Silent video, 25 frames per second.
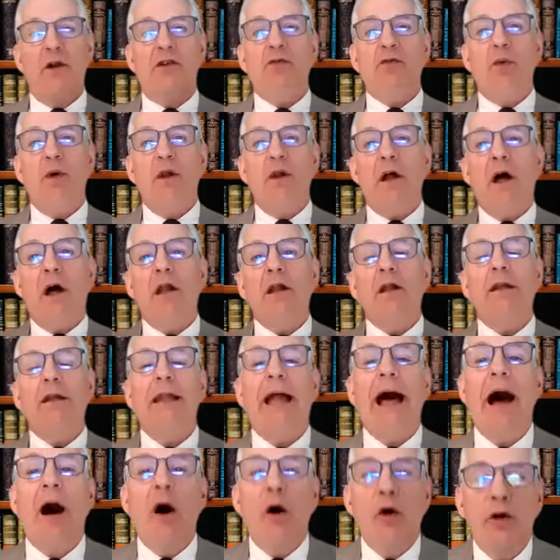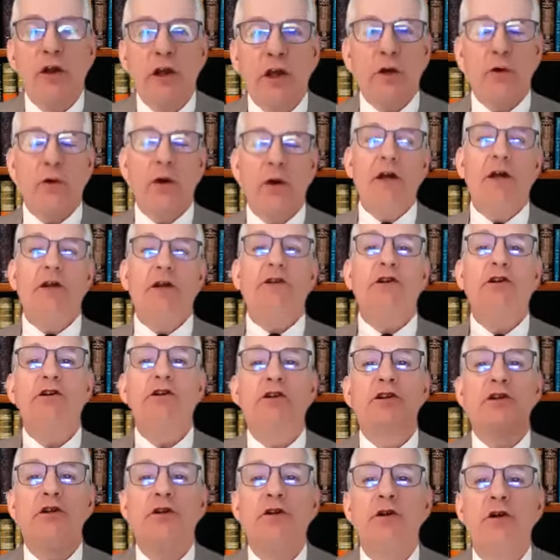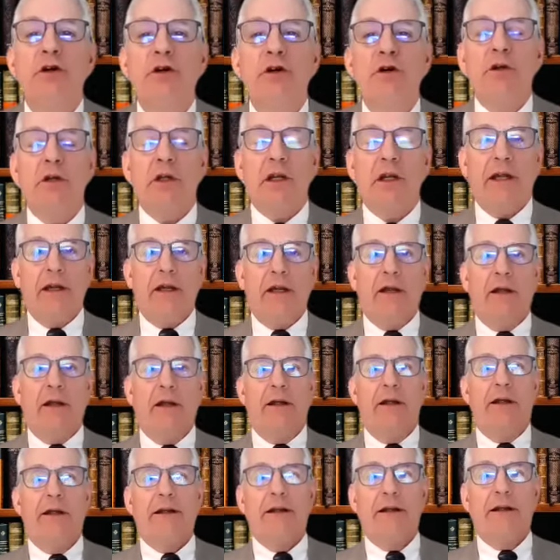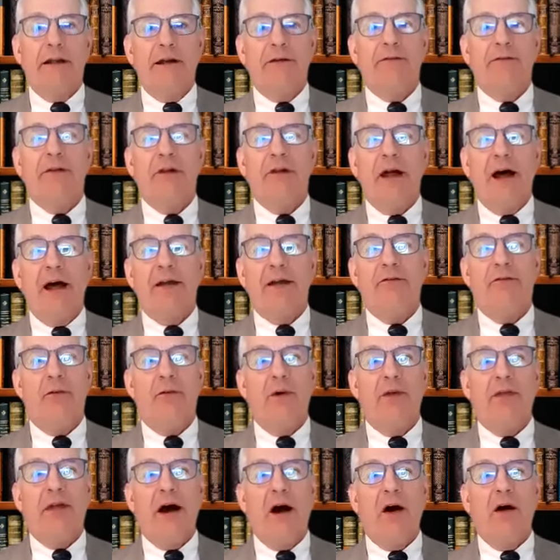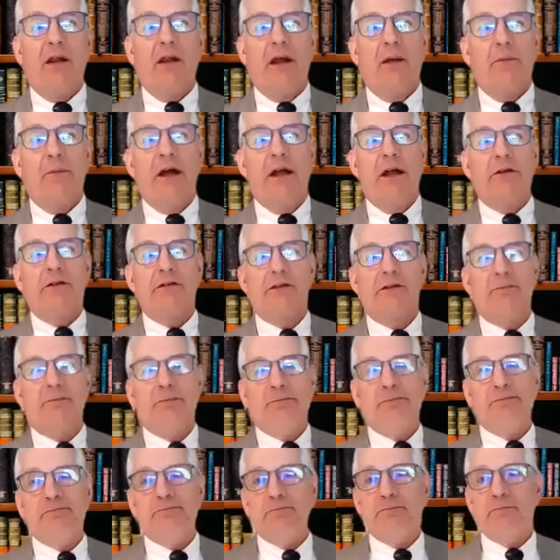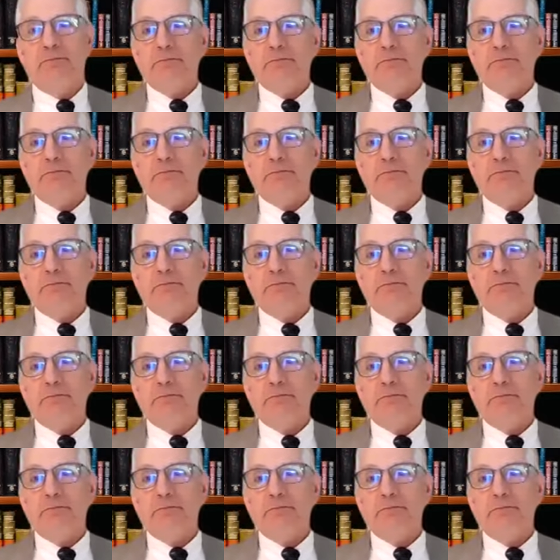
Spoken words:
which will allow you to truly live life without limits.